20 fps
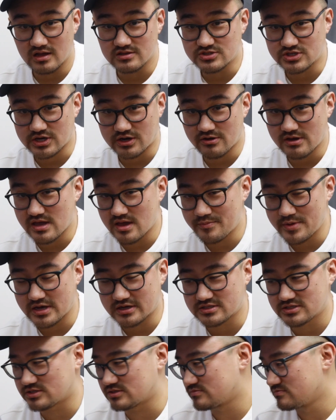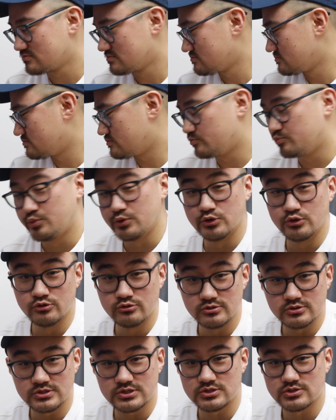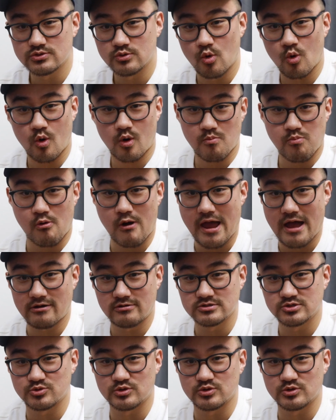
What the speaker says: Cherry MX blues or browns.